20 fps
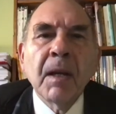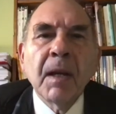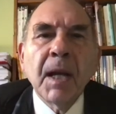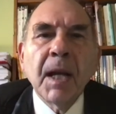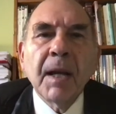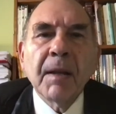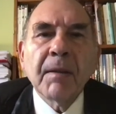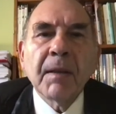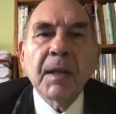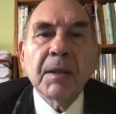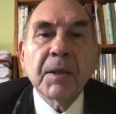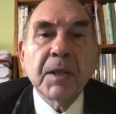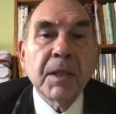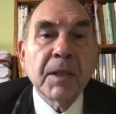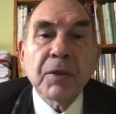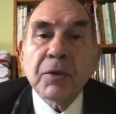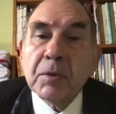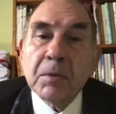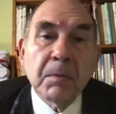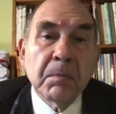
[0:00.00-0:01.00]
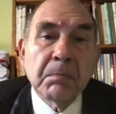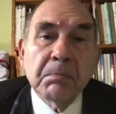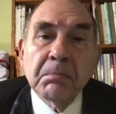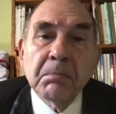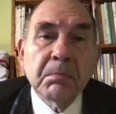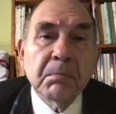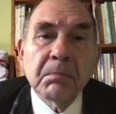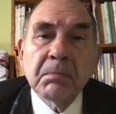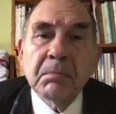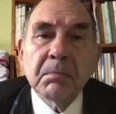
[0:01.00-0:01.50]
And they teach
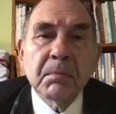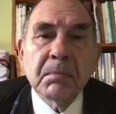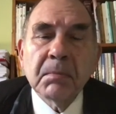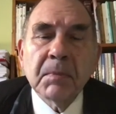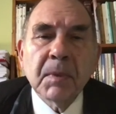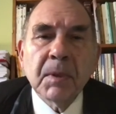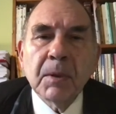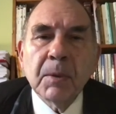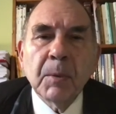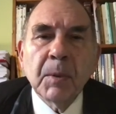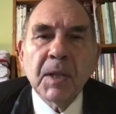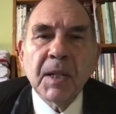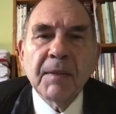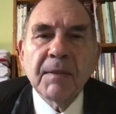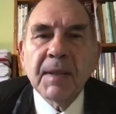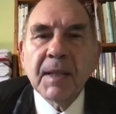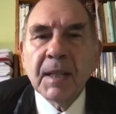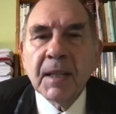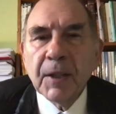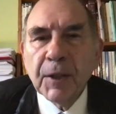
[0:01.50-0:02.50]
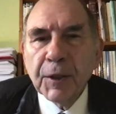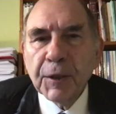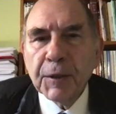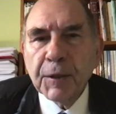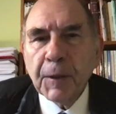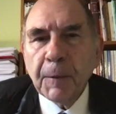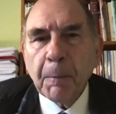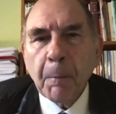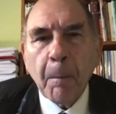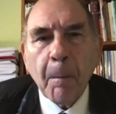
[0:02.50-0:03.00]
whatever they
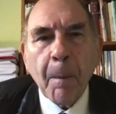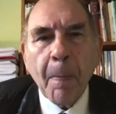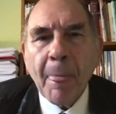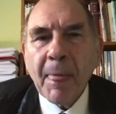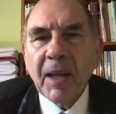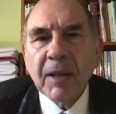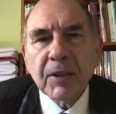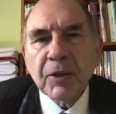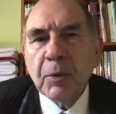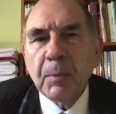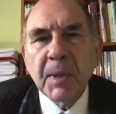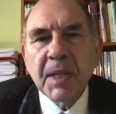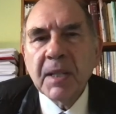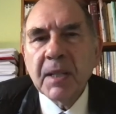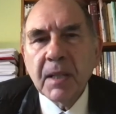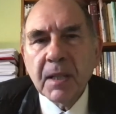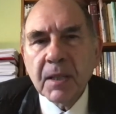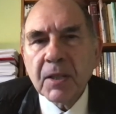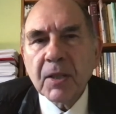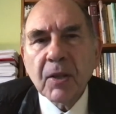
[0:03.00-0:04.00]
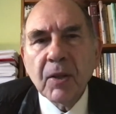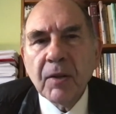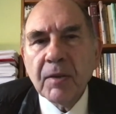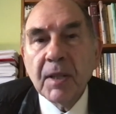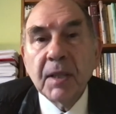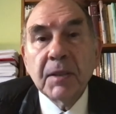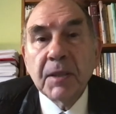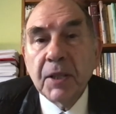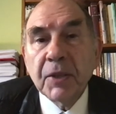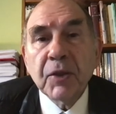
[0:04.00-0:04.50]
learned so many years ago,
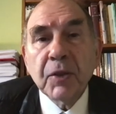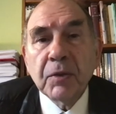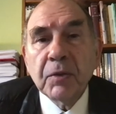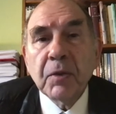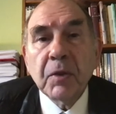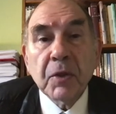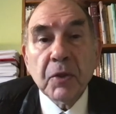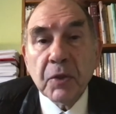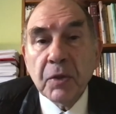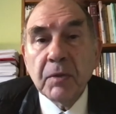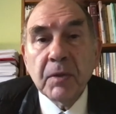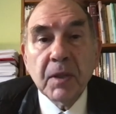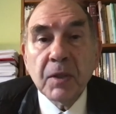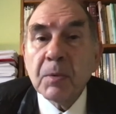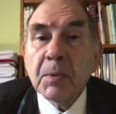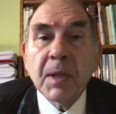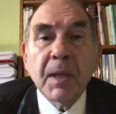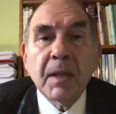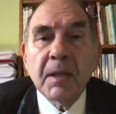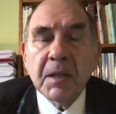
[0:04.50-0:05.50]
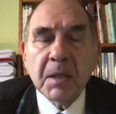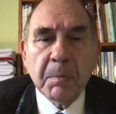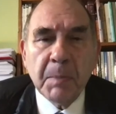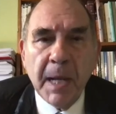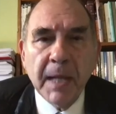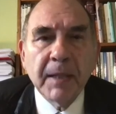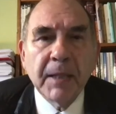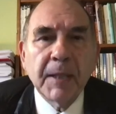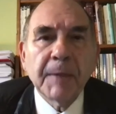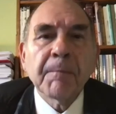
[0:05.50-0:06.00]
they teach it to the students without
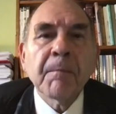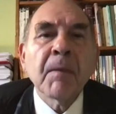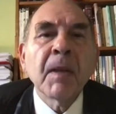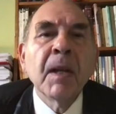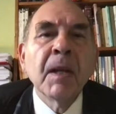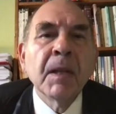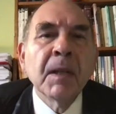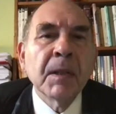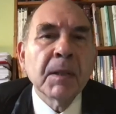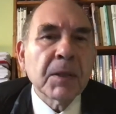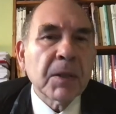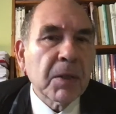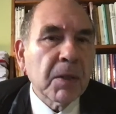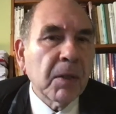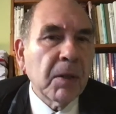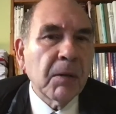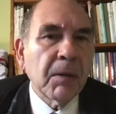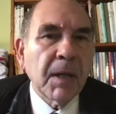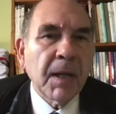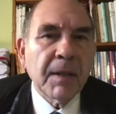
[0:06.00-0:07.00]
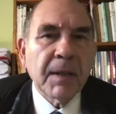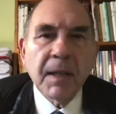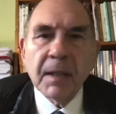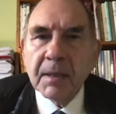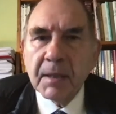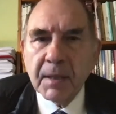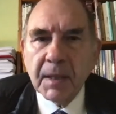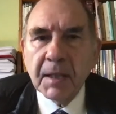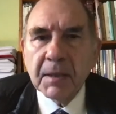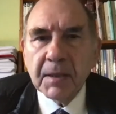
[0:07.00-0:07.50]
explaining. So
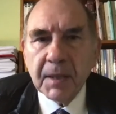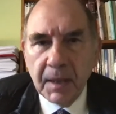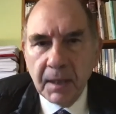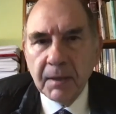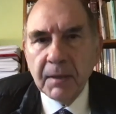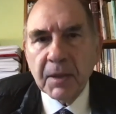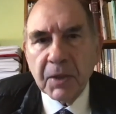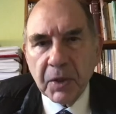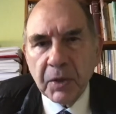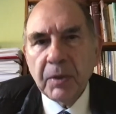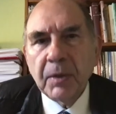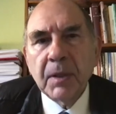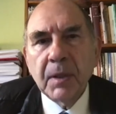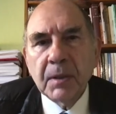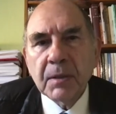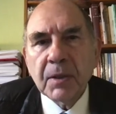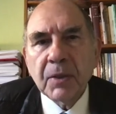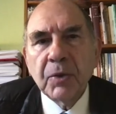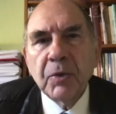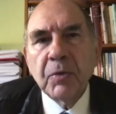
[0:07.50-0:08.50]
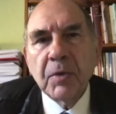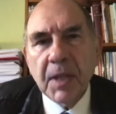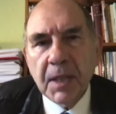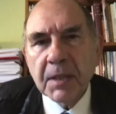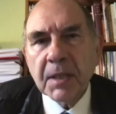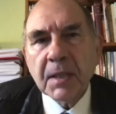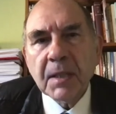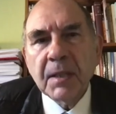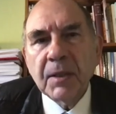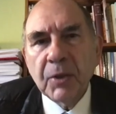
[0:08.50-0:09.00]
they tell the students, do
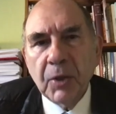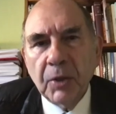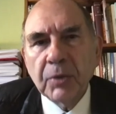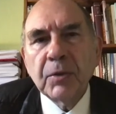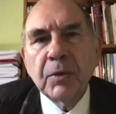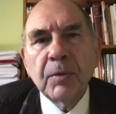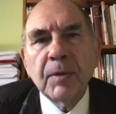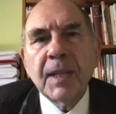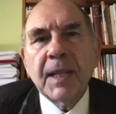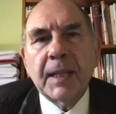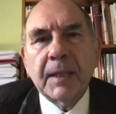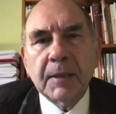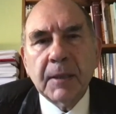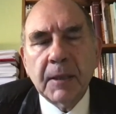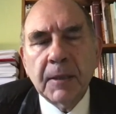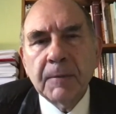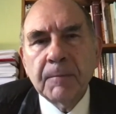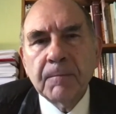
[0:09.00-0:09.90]
this, don't do that.